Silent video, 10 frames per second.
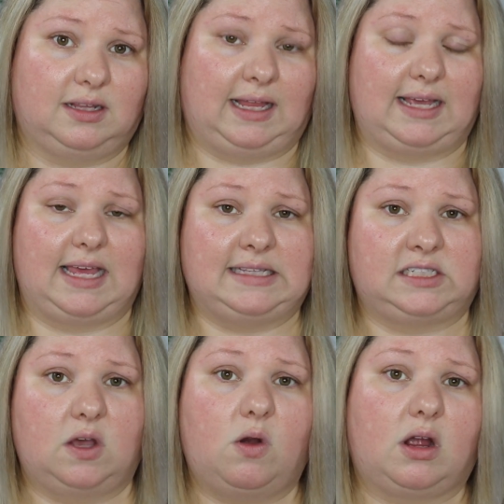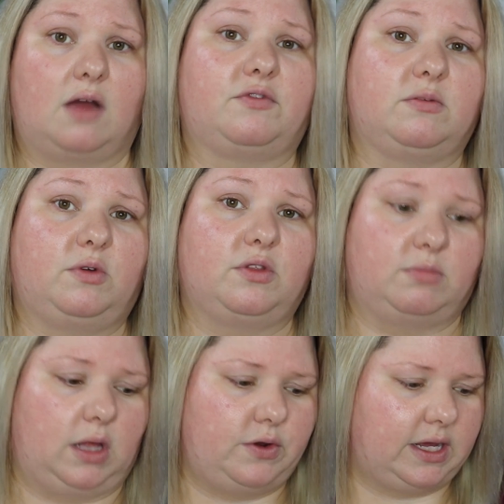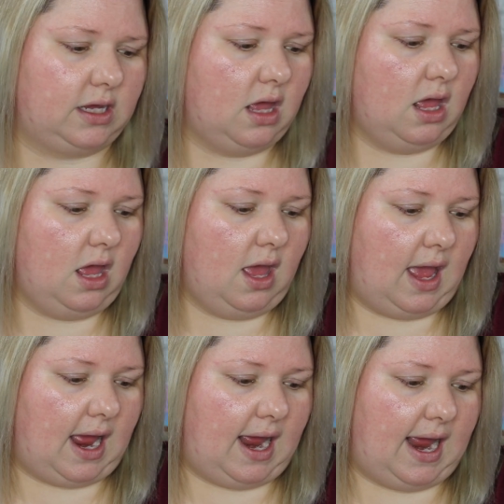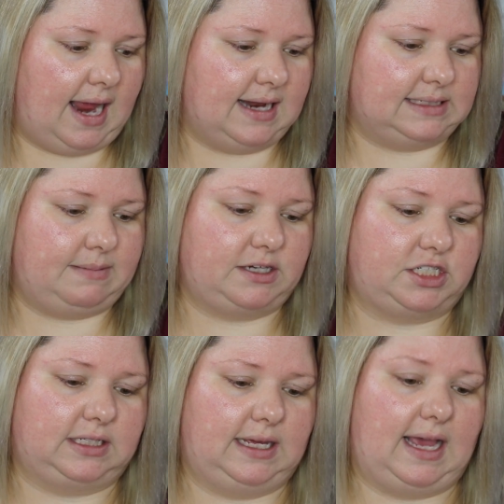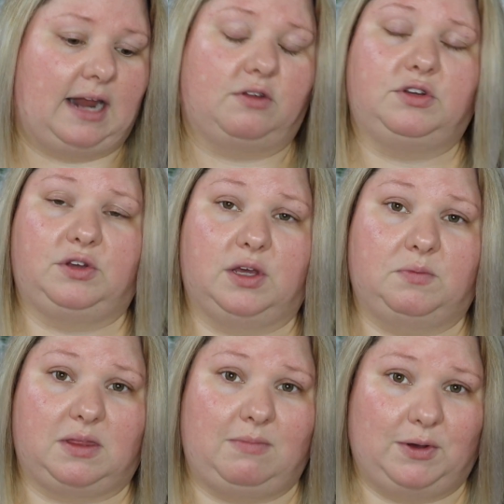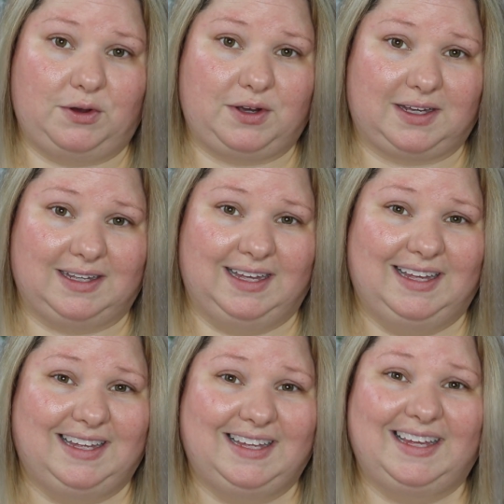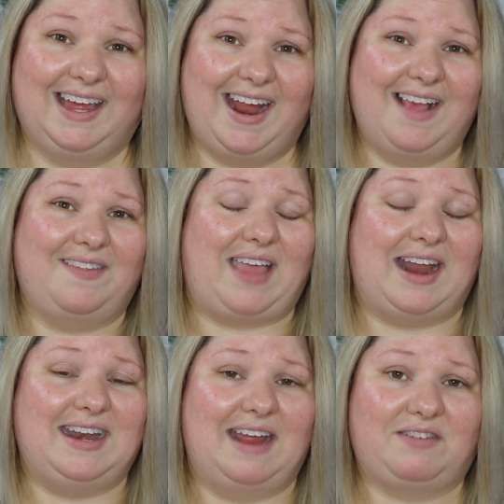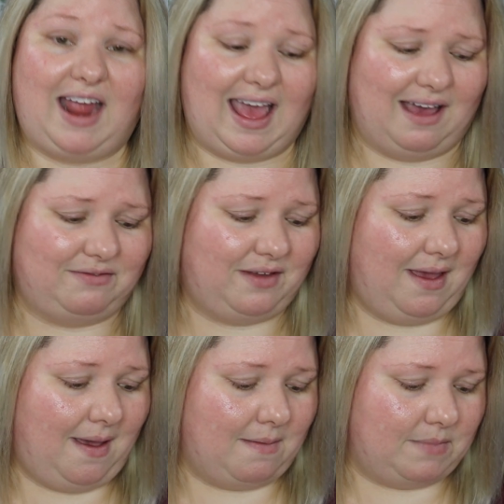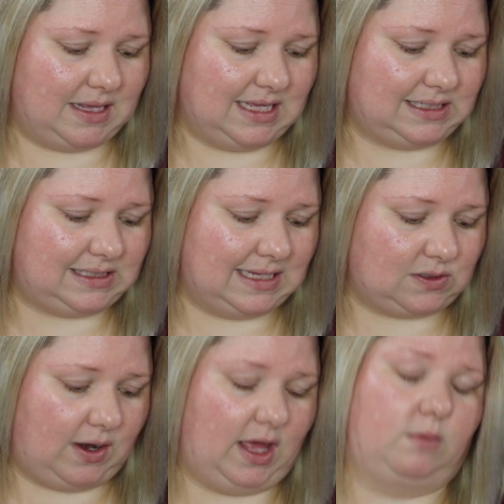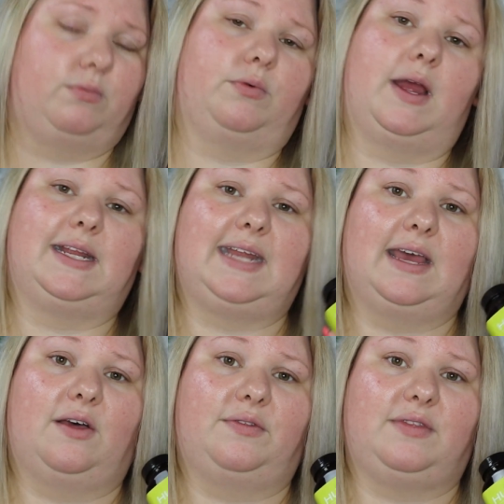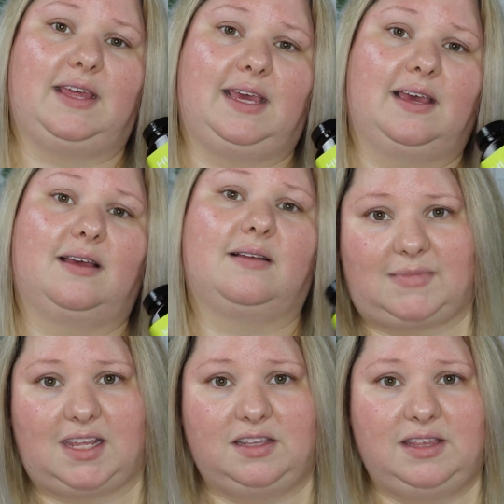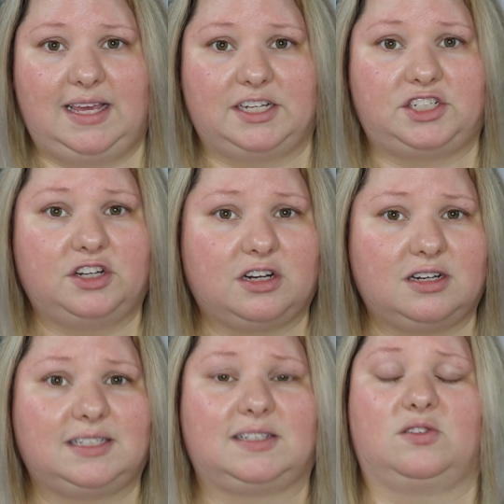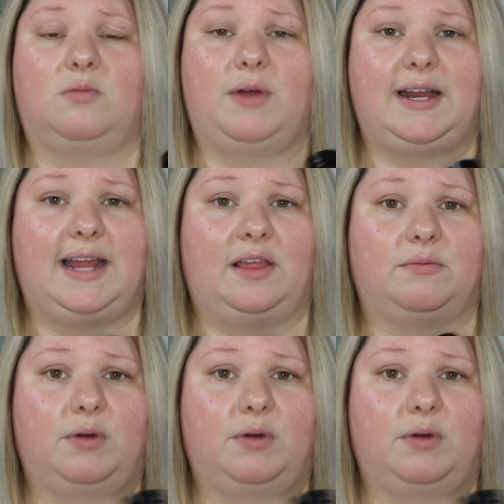Like, it's so uncomfortable, the bloating, and especially, I don't do good with milk. I never have. But this is going to help break down the sugars, it's going to break down the